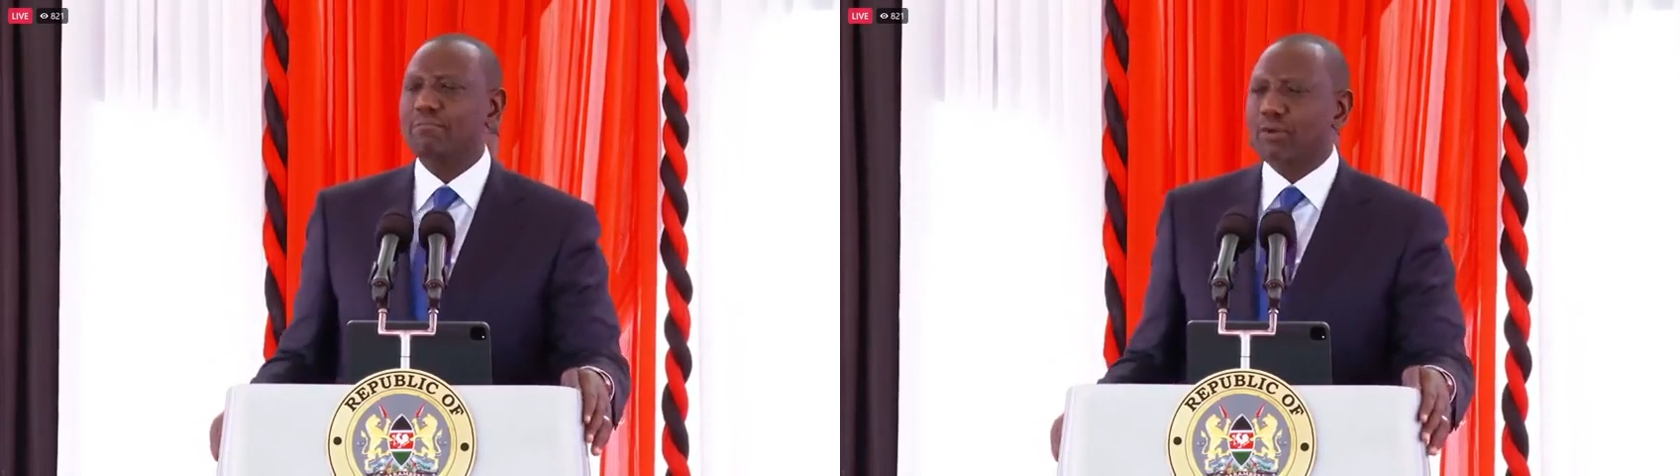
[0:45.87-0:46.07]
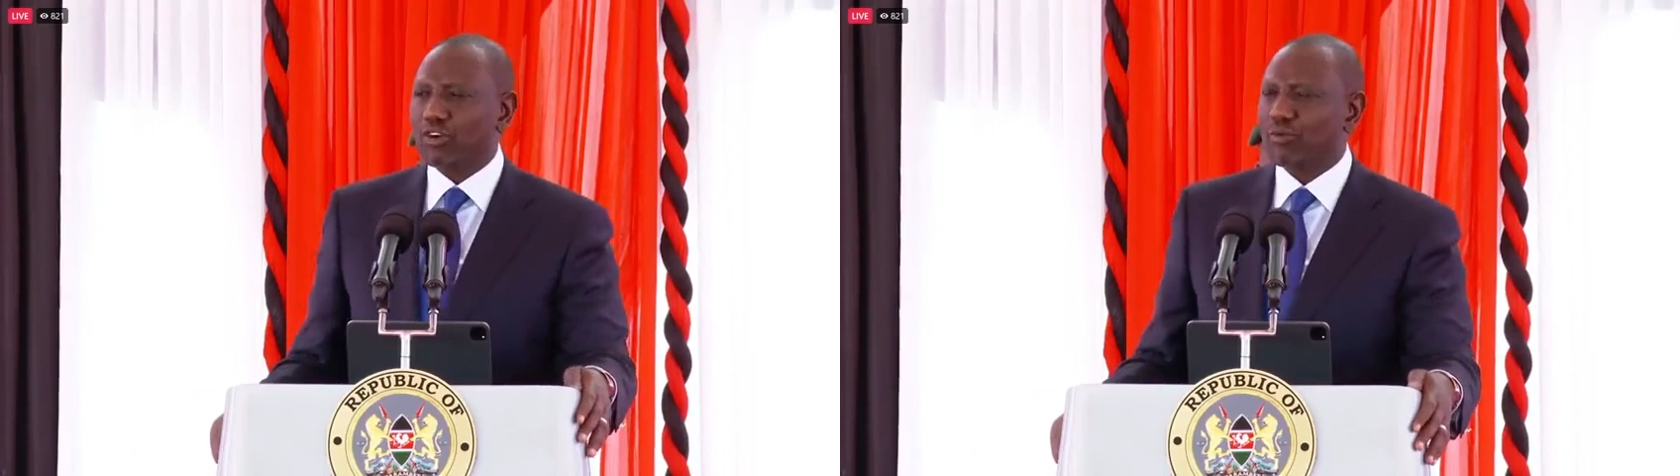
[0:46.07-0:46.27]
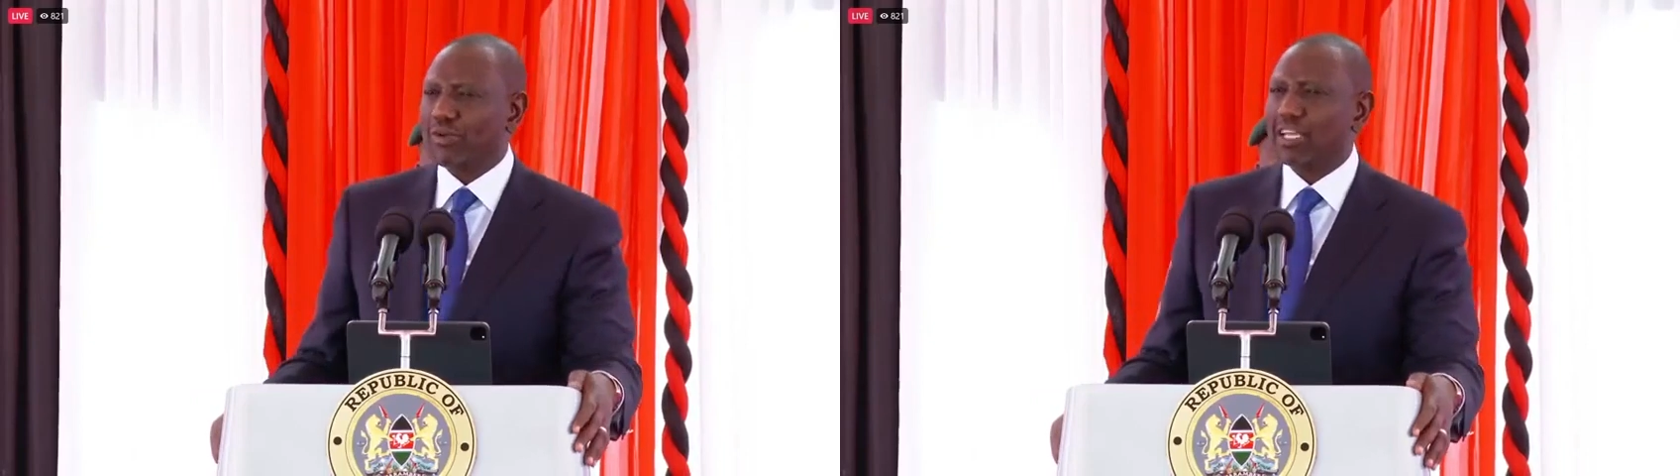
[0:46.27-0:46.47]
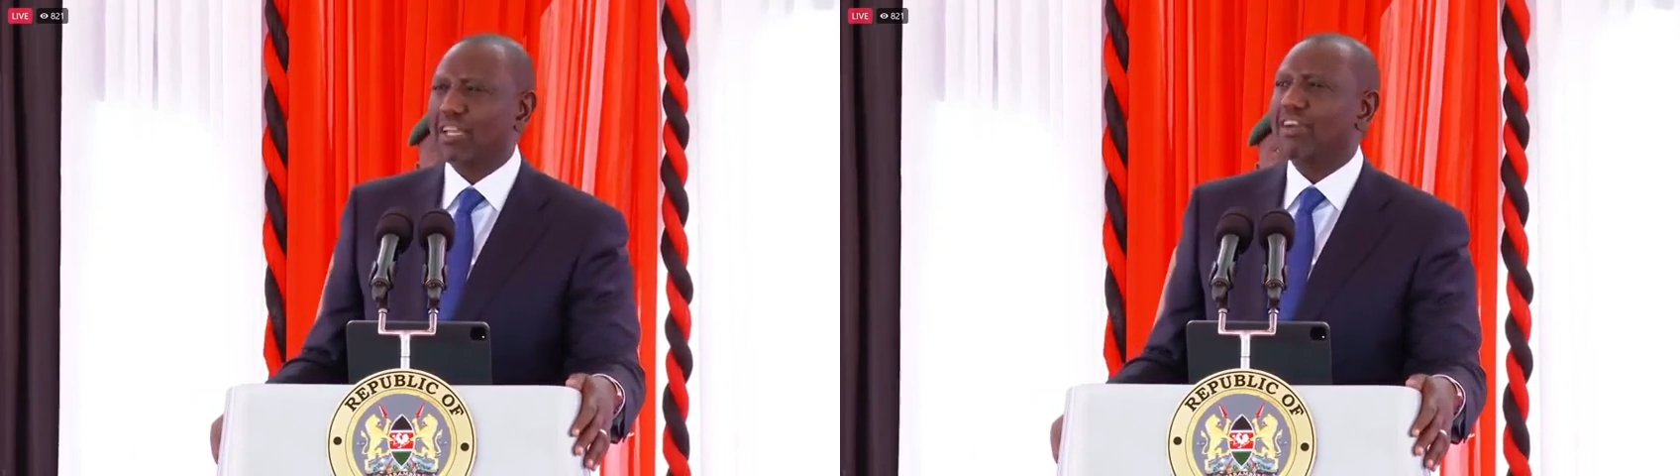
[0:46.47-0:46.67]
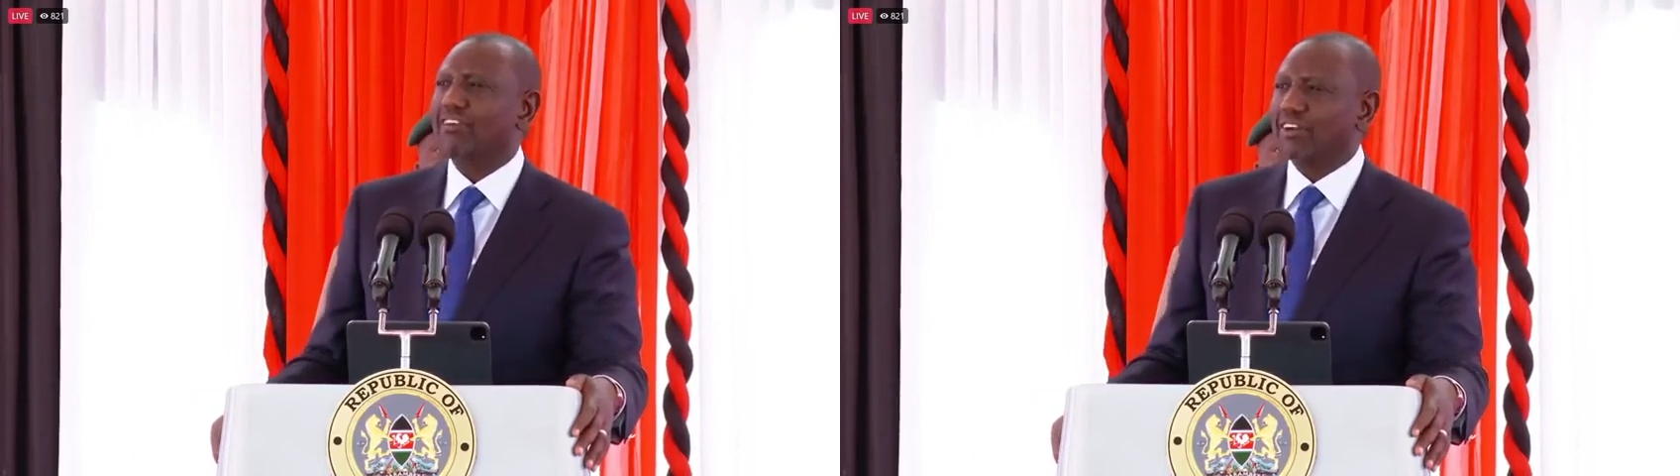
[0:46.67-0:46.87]

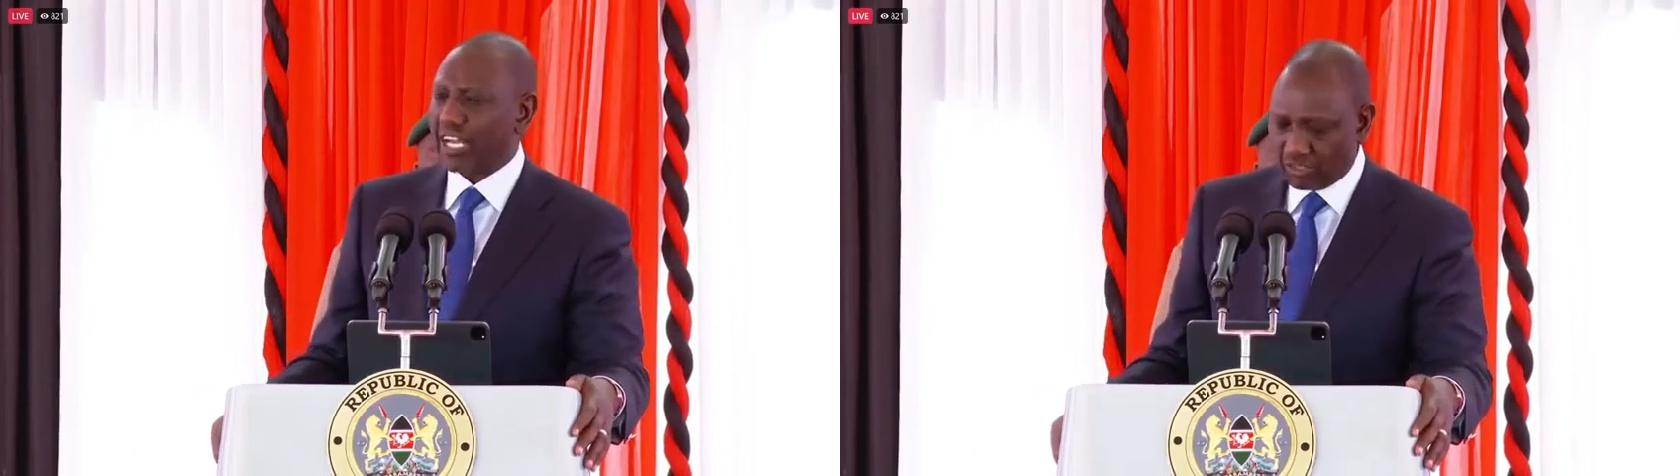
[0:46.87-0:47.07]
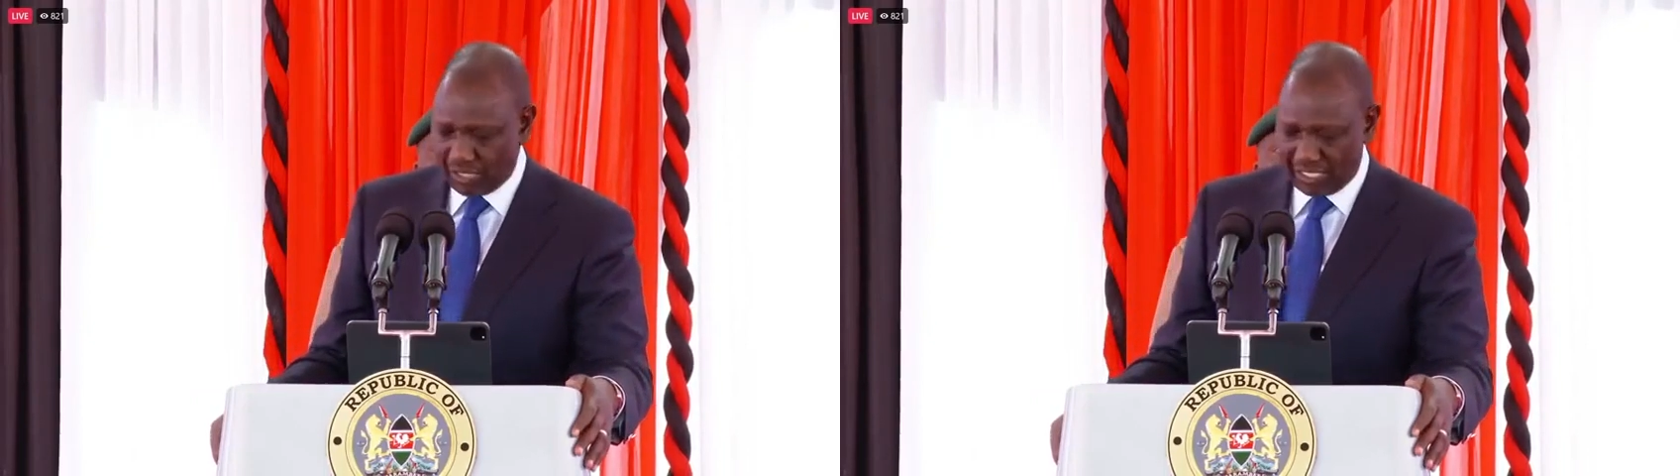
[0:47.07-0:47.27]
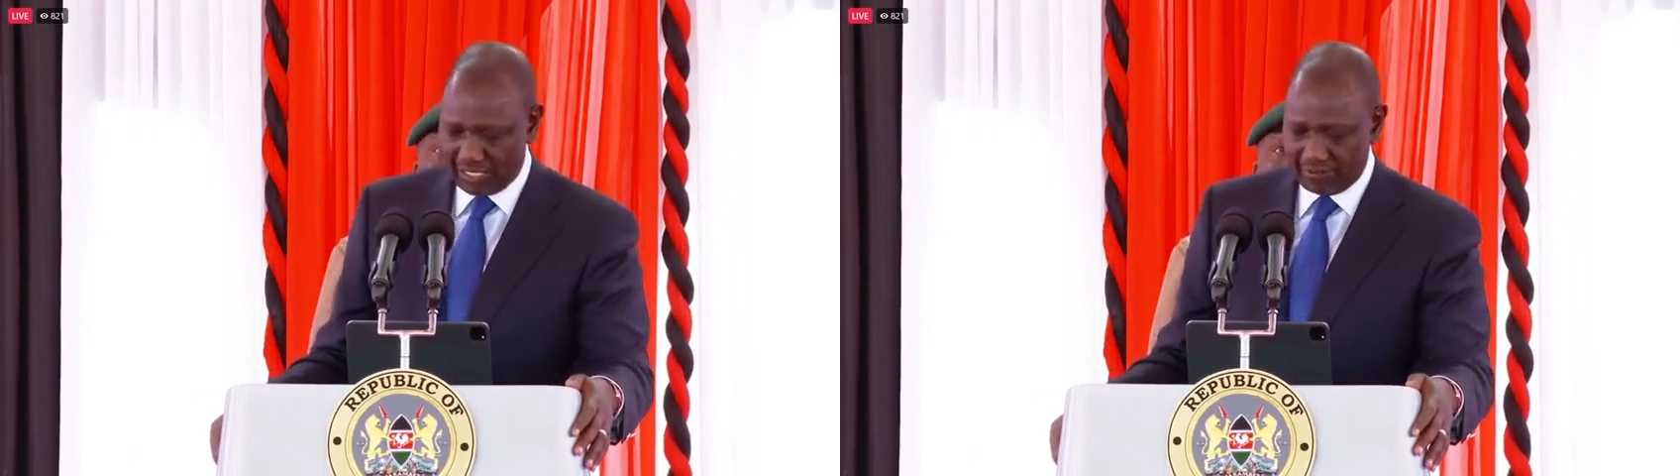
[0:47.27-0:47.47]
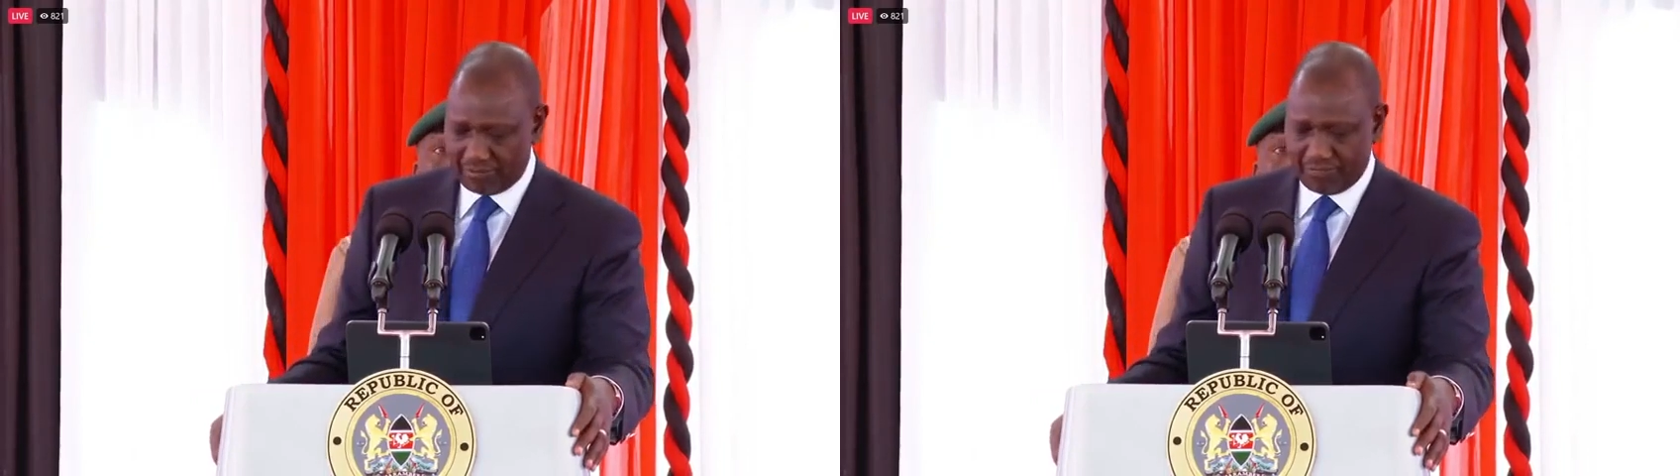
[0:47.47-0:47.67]
borrowing regularly.